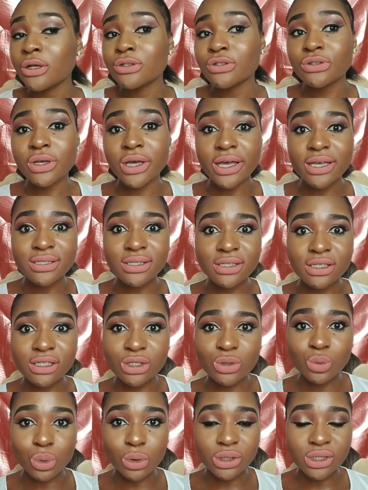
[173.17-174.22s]
So guys, this
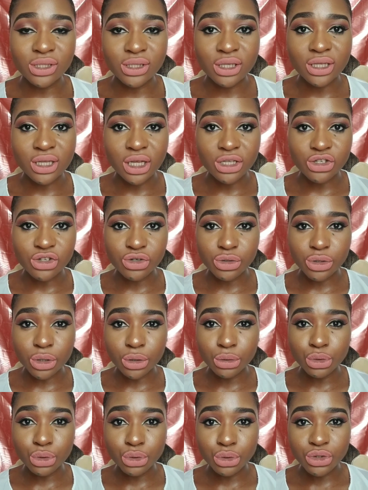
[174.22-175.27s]
is what the
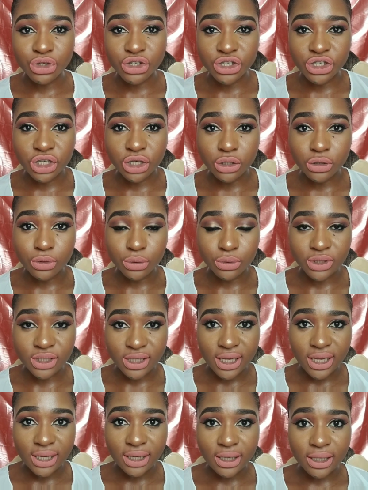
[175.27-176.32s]
Natural Nude shade looks
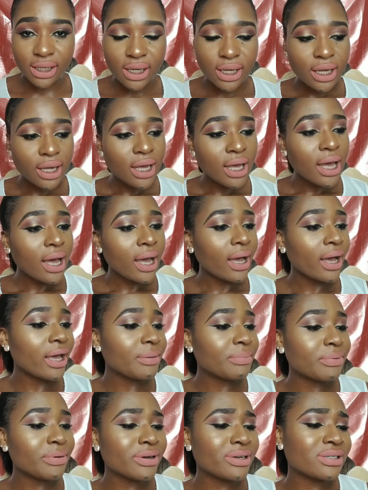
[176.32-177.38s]
like. I
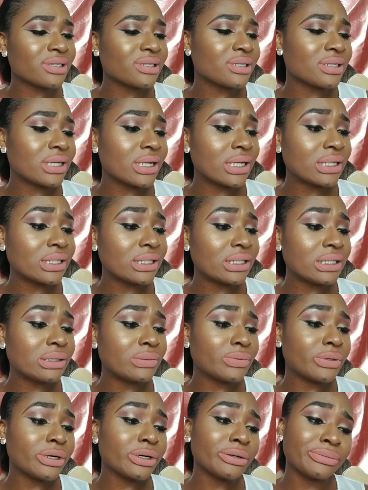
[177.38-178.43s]
personally,
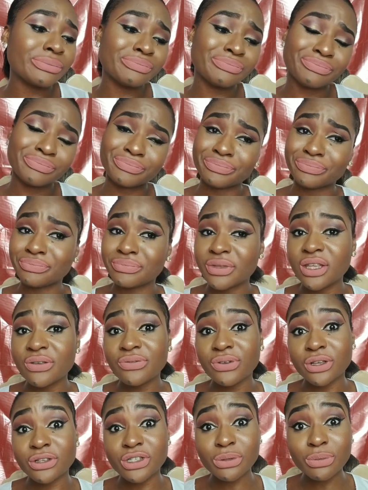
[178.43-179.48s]
well,
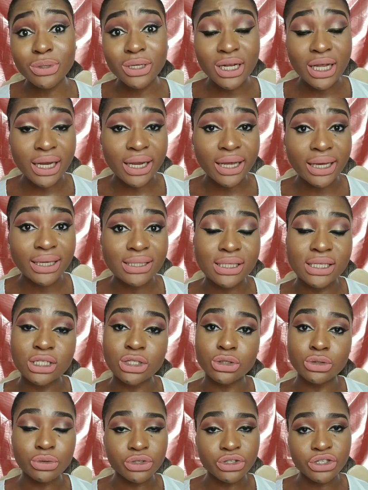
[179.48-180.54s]
if you're someone that likes a
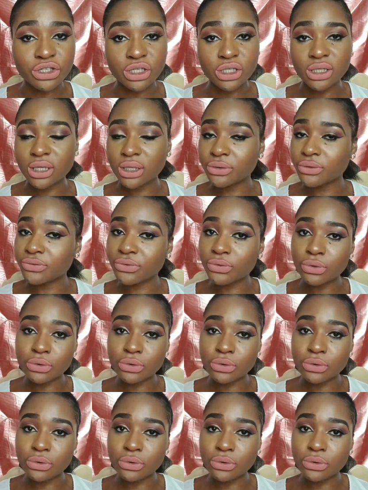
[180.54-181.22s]
nude shade, then of